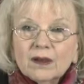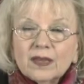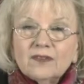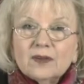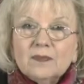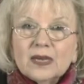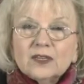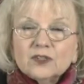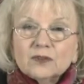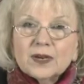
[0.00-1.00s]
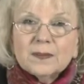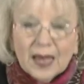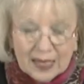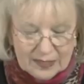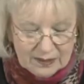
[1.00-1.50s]
even
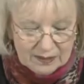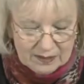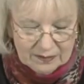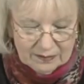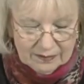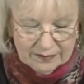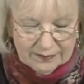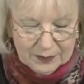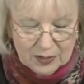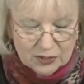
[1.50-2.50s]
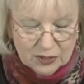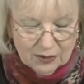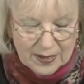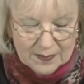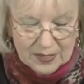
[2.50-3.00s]
ministry-minded,
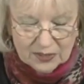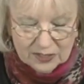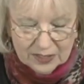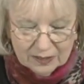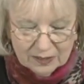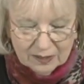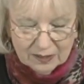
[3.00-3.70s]
personal ambition,